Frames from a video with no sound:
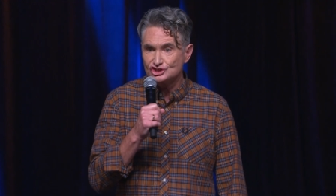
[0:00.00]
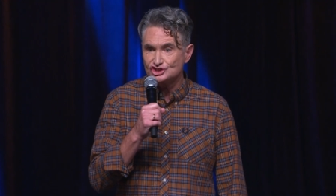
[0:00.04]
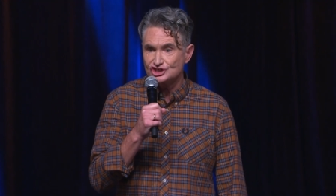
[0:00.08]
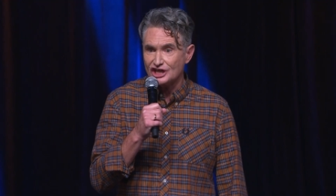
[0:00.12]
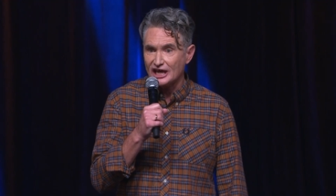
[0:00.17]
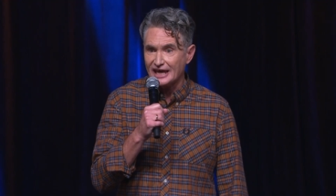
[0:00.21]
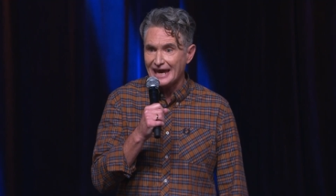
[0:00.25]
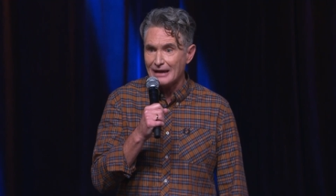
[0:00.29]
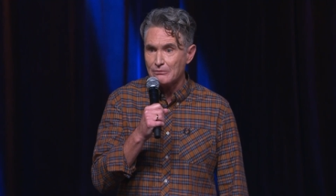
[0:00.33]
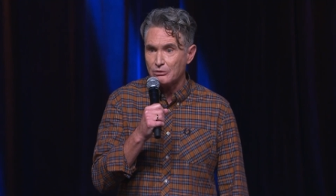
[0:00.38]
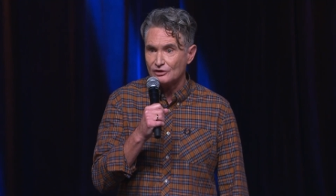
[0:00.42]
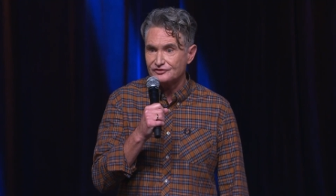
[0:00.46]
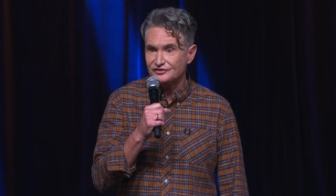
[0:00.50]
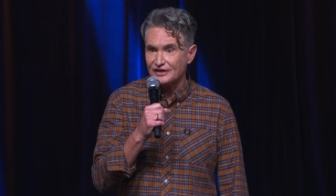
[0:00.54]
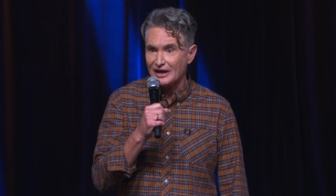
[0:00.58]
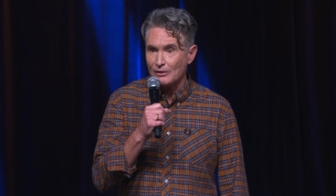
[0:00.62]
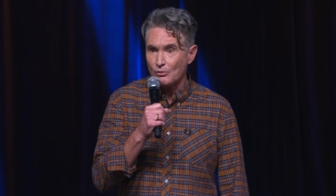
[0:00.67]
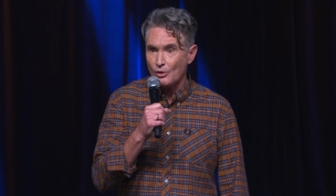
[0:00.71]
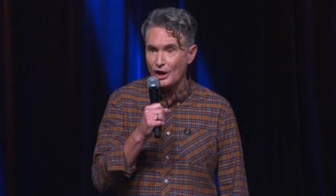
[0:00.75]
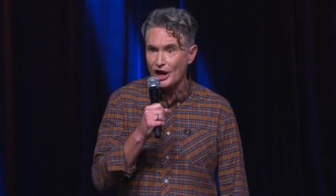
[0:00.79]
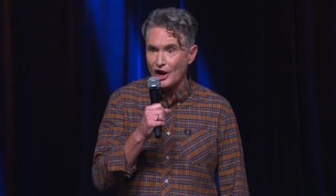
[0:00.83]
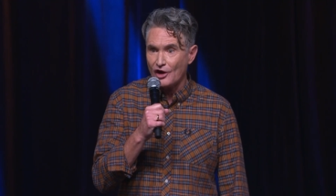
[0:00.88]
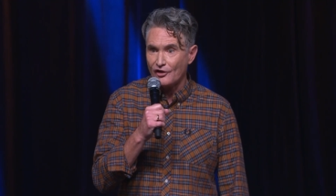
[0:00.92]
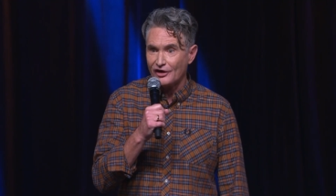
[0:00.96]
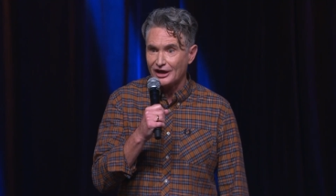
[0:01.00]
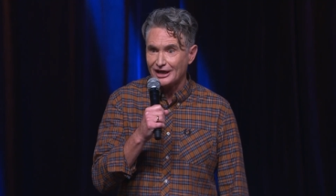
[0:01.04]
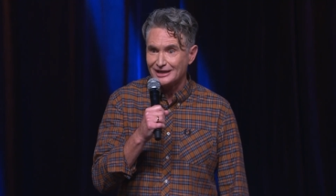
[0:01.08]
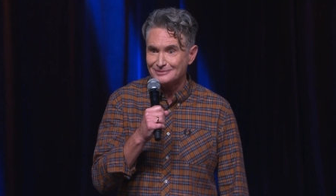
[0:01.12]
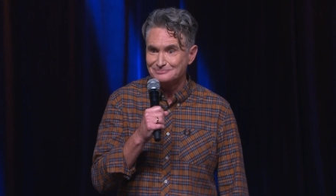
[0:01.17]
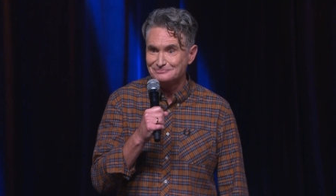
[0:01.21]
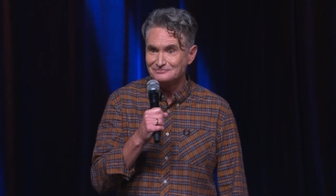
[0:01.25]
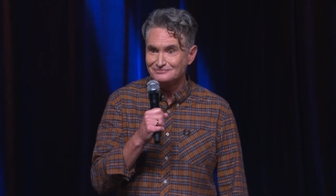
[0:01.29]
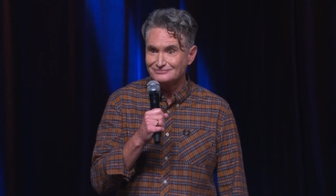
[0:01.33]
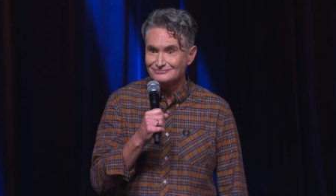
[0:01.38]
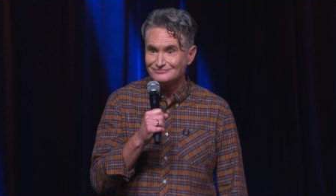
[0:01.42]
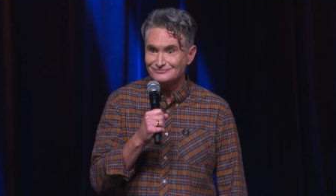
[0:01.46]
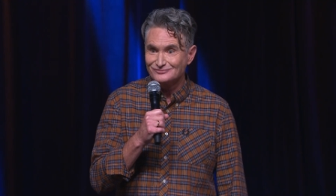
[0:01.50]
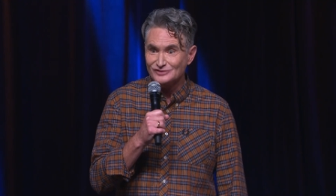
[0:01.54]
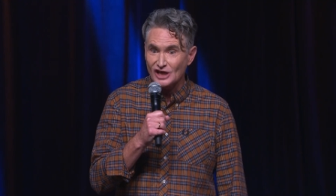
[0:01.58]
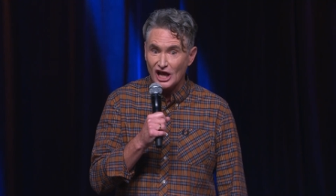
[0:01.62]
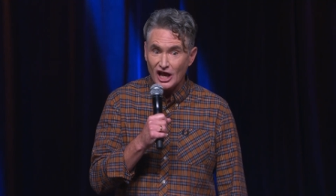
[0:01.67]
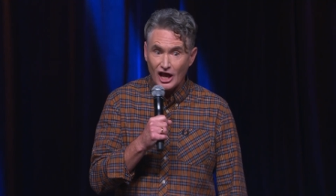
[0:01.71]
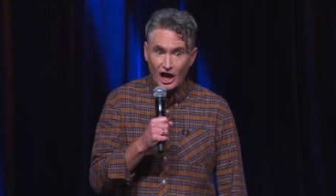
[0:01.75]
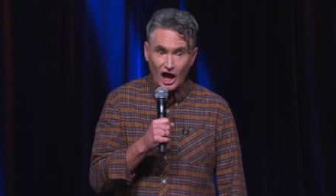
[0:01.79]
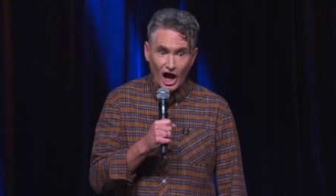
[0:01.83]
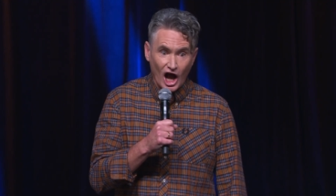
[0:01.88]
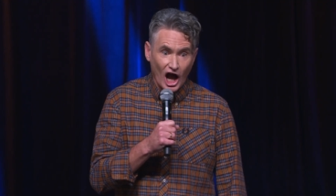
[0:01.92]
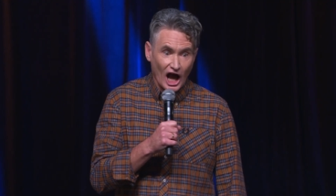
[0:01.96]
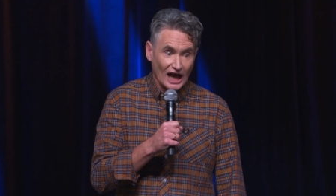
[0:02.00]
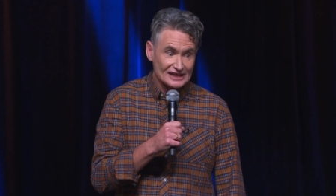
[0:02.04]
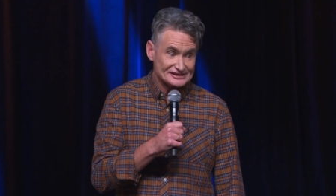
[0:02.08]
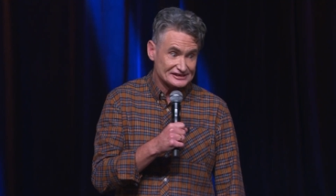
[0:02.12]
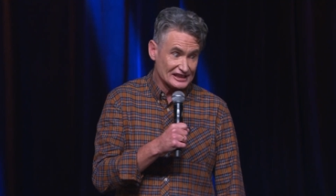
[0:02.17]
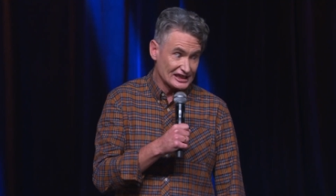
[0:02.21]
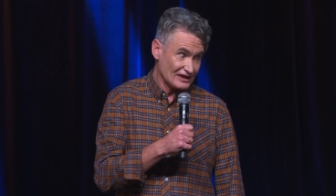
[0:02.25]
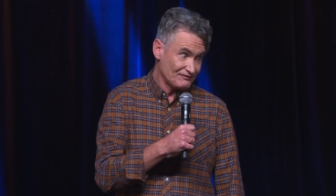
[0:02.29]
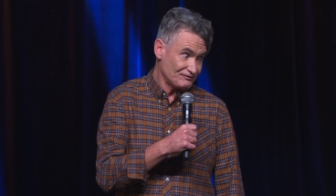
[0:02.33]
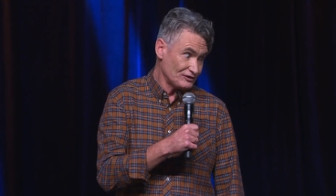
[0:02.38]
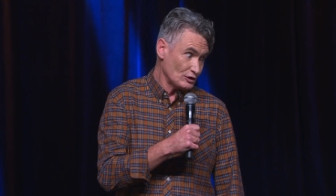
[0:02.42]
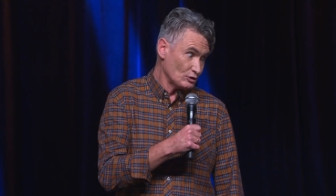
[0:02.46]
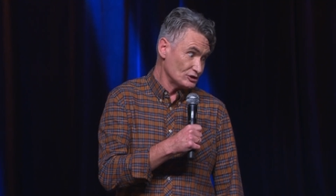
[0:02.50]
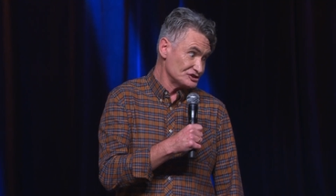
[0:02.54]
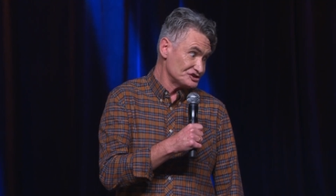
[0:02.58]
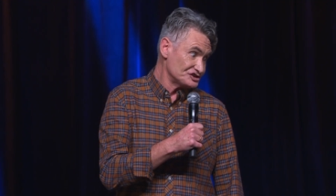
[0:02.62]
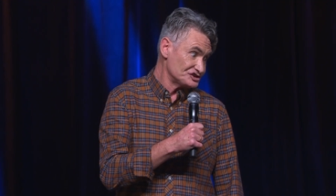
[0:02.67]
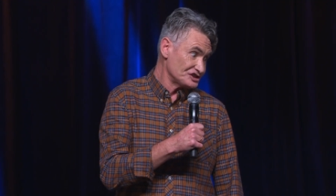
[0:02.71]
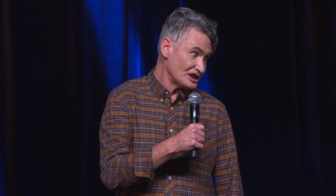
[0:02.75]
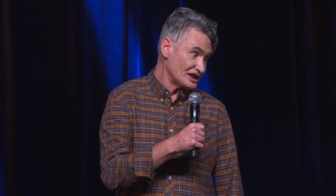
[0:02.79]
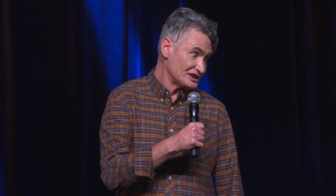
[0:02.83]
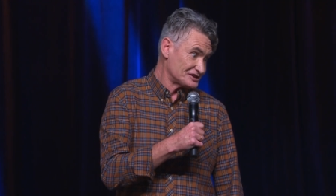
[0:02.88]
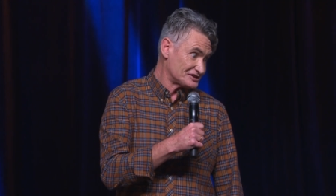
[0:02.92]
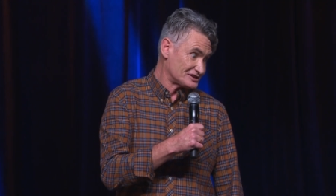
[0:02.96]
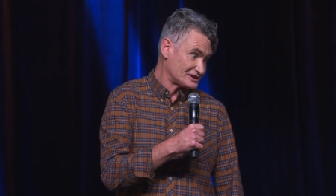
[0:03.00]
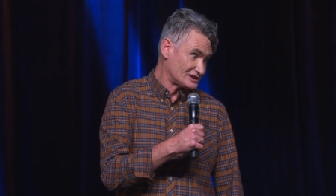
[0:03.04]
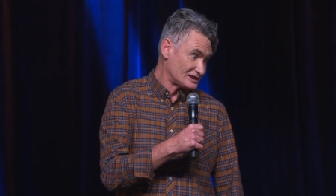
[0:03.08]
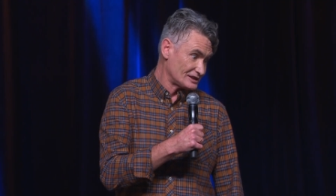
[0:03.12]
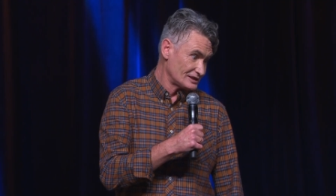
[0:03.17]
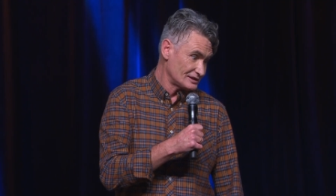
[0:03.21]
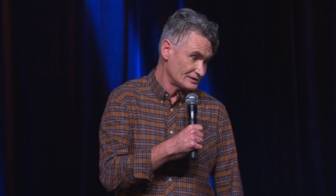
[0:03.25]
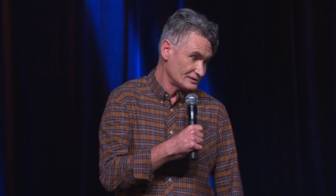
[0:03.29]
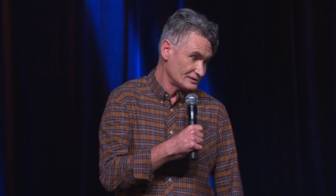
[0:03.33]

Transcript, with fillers: Check out what they're wearing. I said, If you insist.